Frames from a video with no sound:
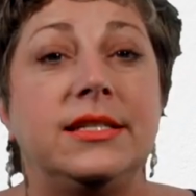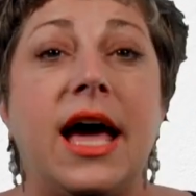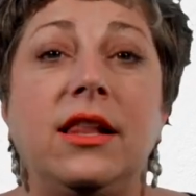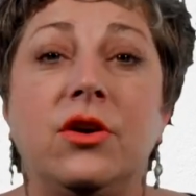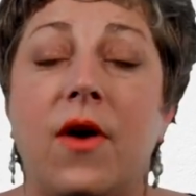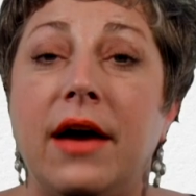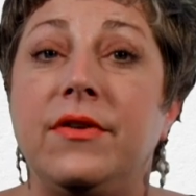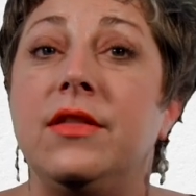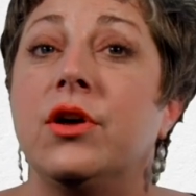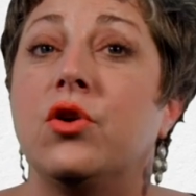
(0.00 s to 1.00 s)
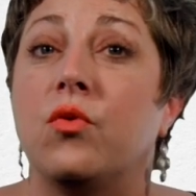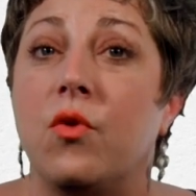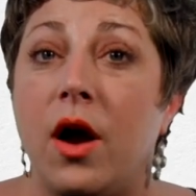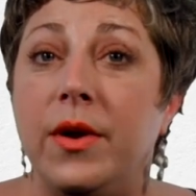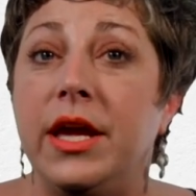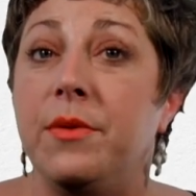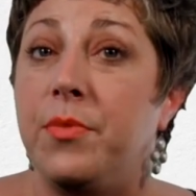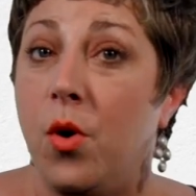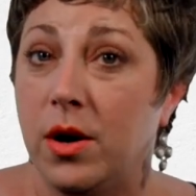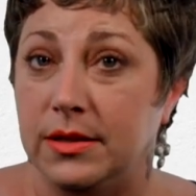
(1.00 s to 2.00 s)
telegraphing the growing
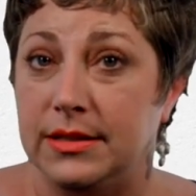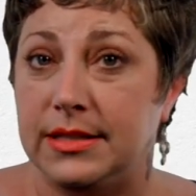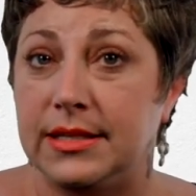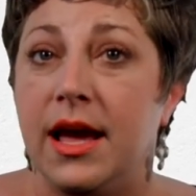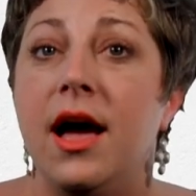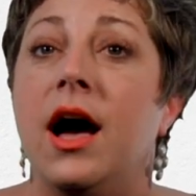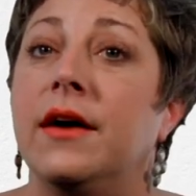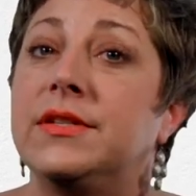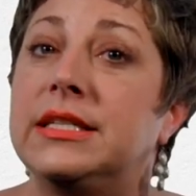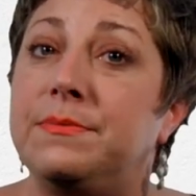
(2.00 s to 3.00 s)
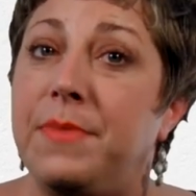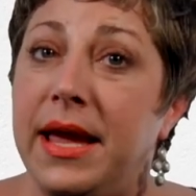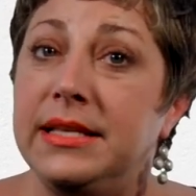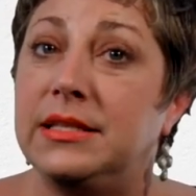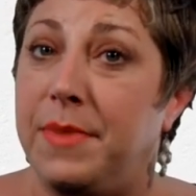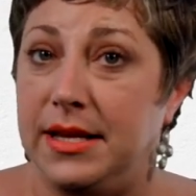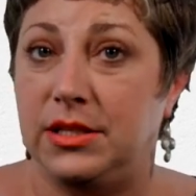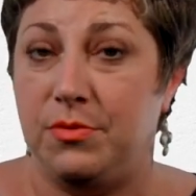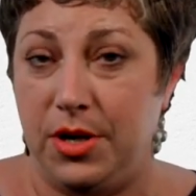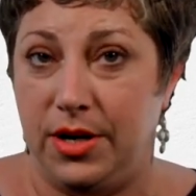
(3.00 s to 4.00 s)
importance of
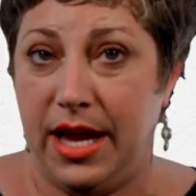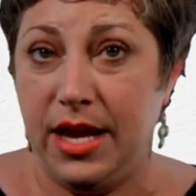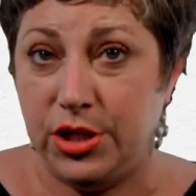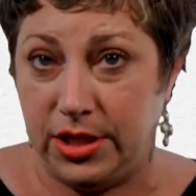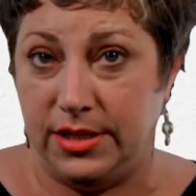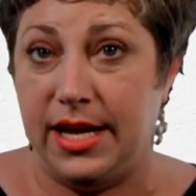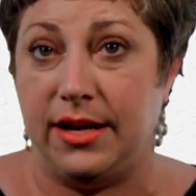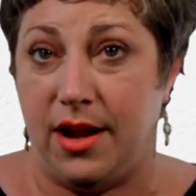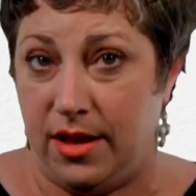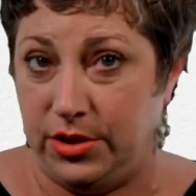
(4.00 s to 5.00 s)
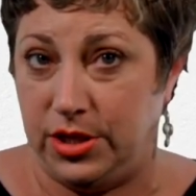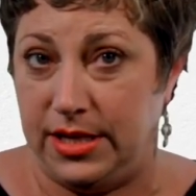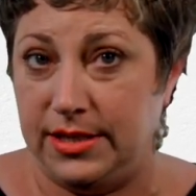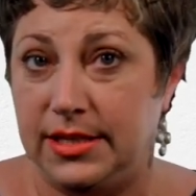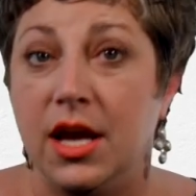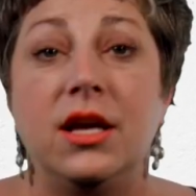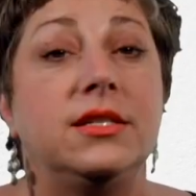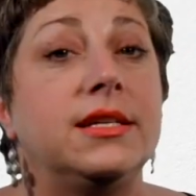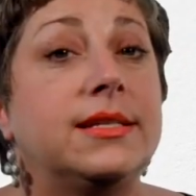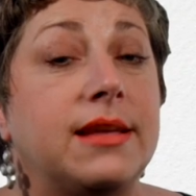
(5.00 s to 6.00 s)
space-based communication technologies
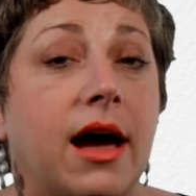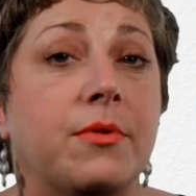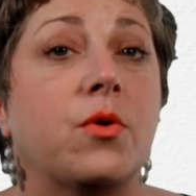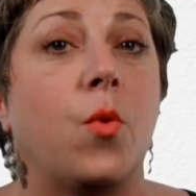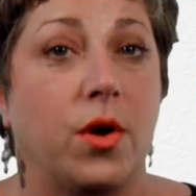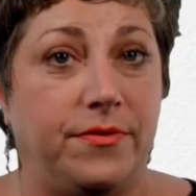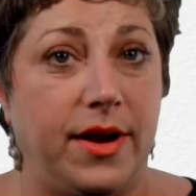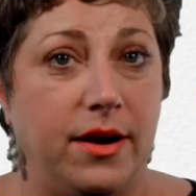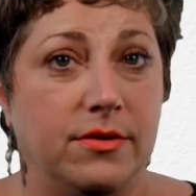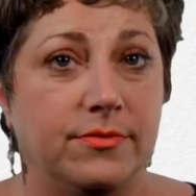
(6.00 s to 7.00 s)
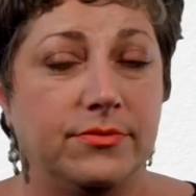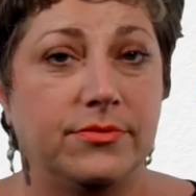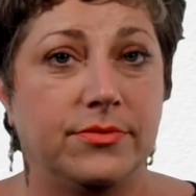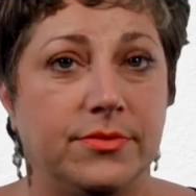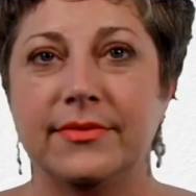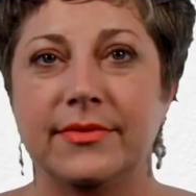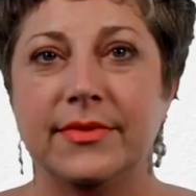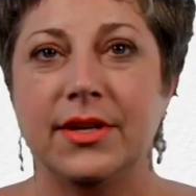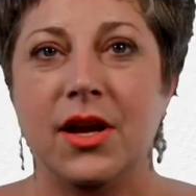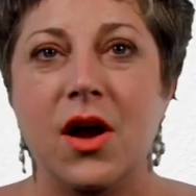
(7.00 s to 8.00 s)
to cyber warfare.
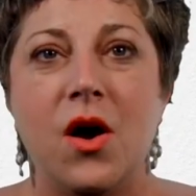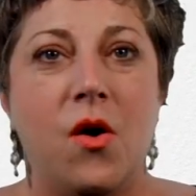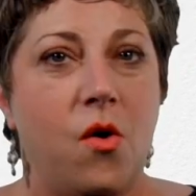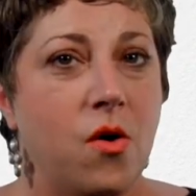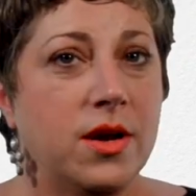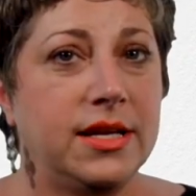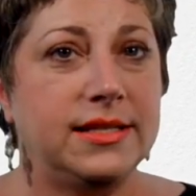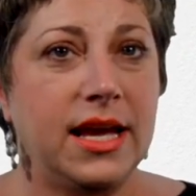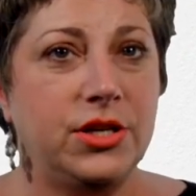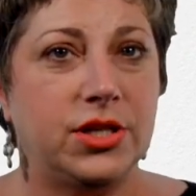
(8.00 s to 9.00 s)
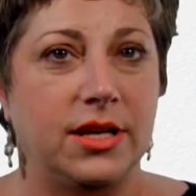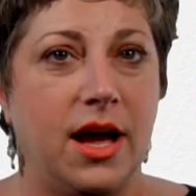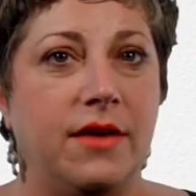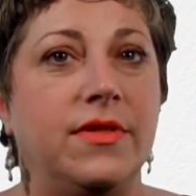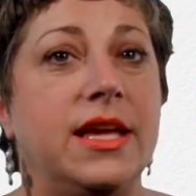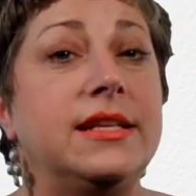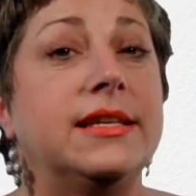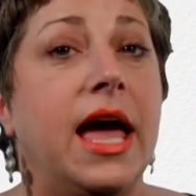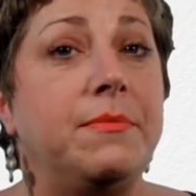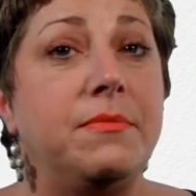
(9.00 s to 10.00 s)
Organization of these
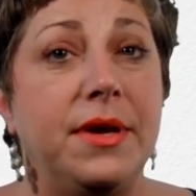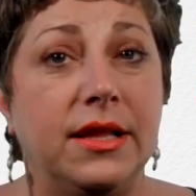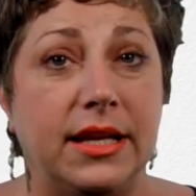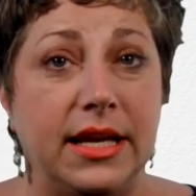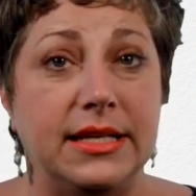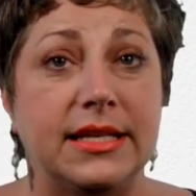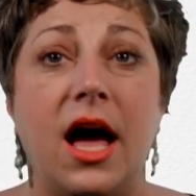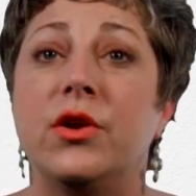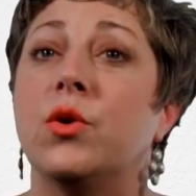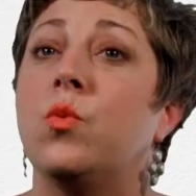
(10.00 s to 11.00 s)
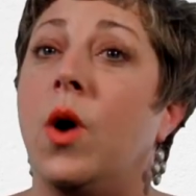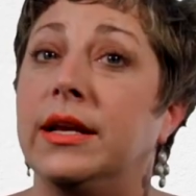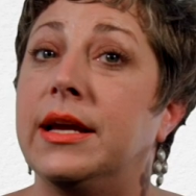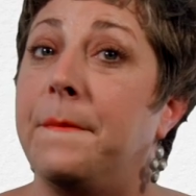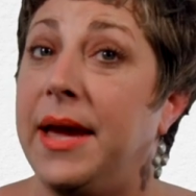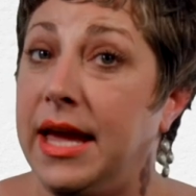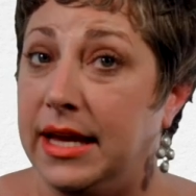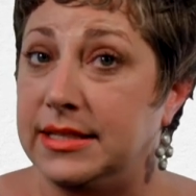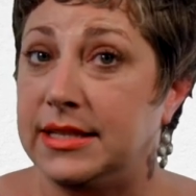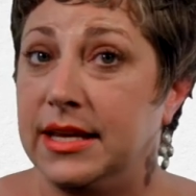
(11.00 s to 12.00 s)
capabilities under one
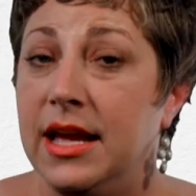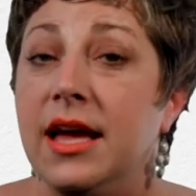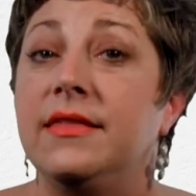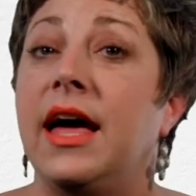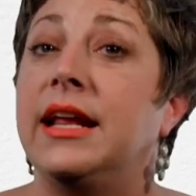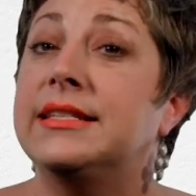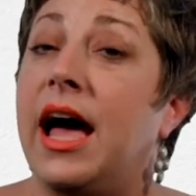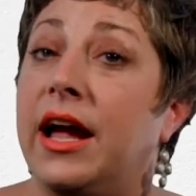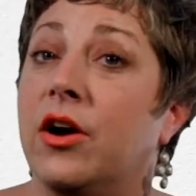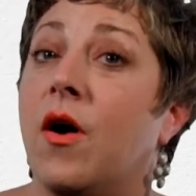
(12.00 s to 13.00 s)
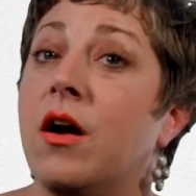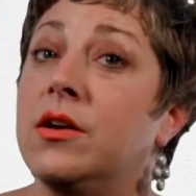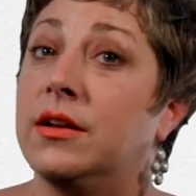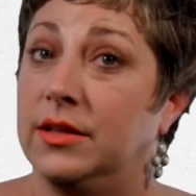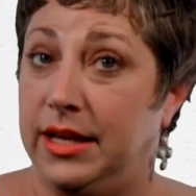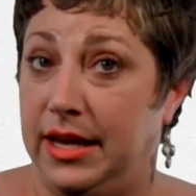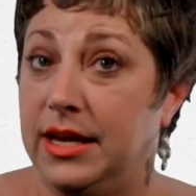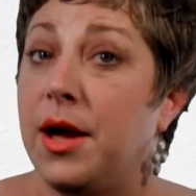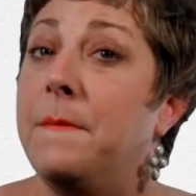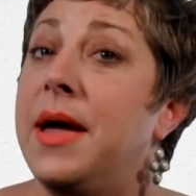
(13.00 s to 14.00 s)
command that is
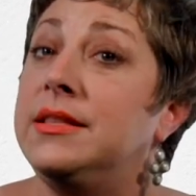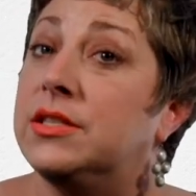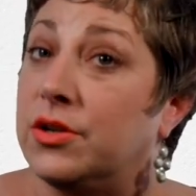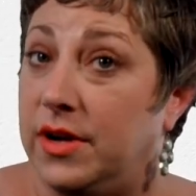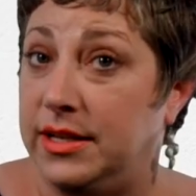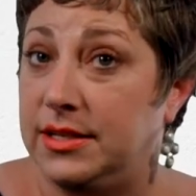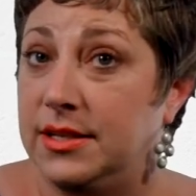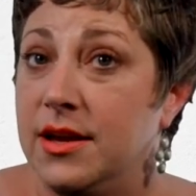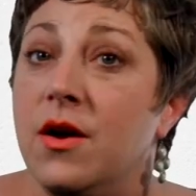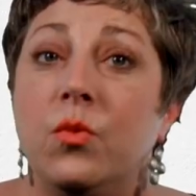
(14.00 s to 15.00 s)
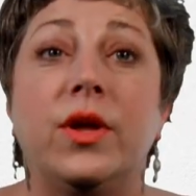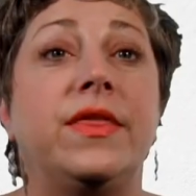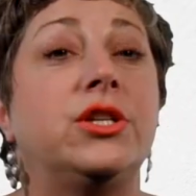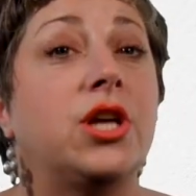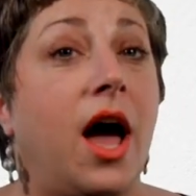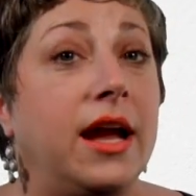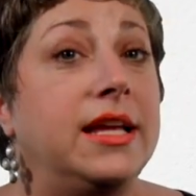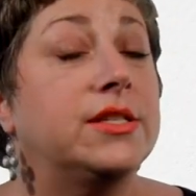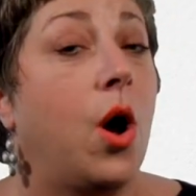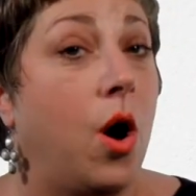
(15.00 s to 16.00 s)
hierarchically commensurate with the
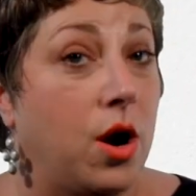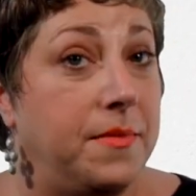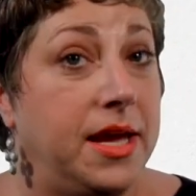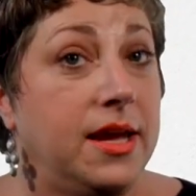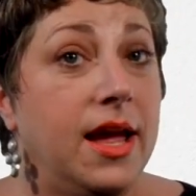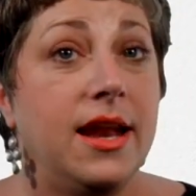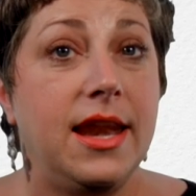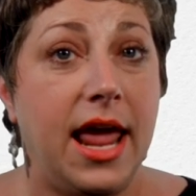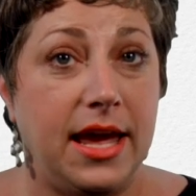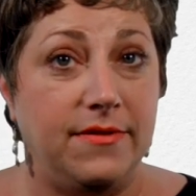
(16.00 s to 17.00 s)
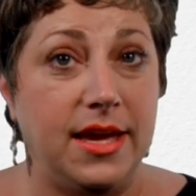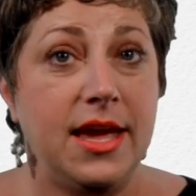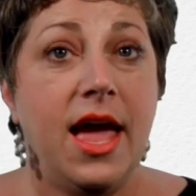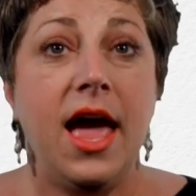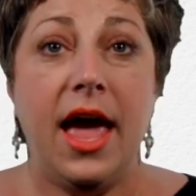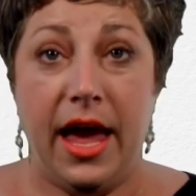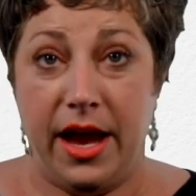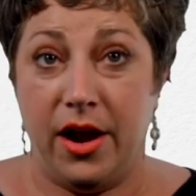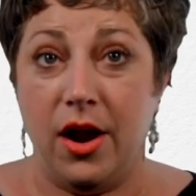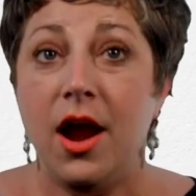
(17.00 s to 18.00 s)
Chinese Army, Navy,
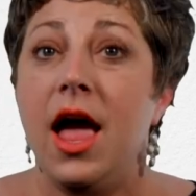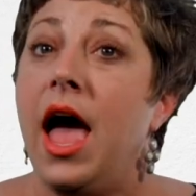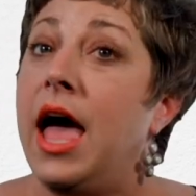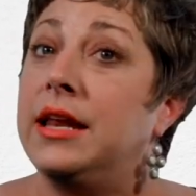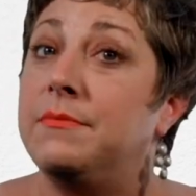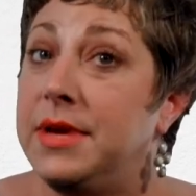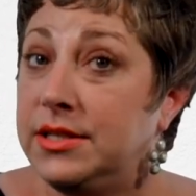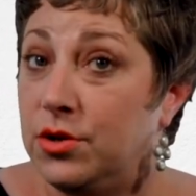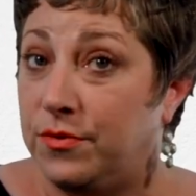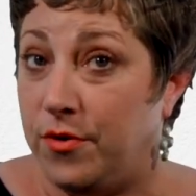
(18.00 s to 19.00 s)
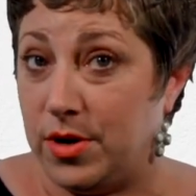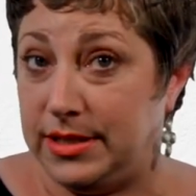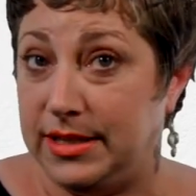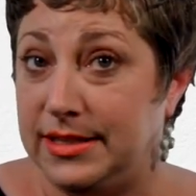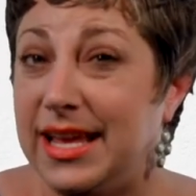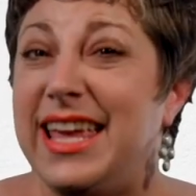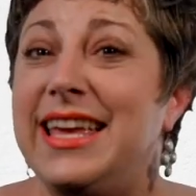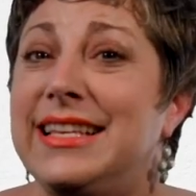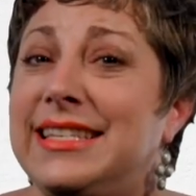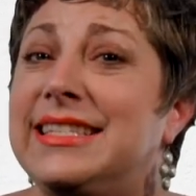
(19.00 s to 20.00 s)
Air, and Missile Forces
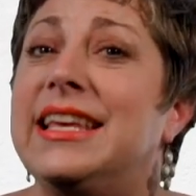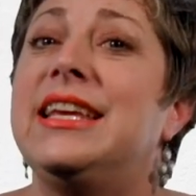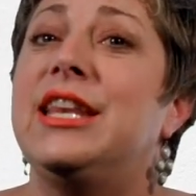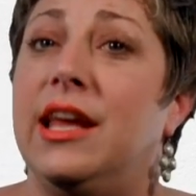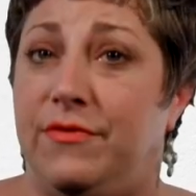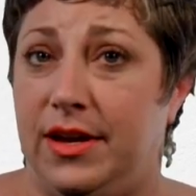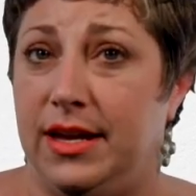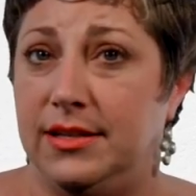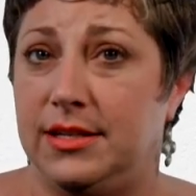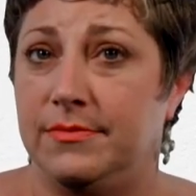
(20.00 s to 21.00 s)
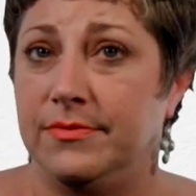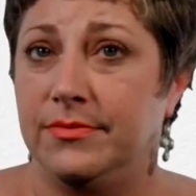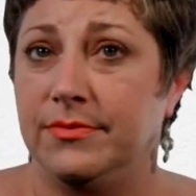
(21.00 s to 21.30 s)
is significant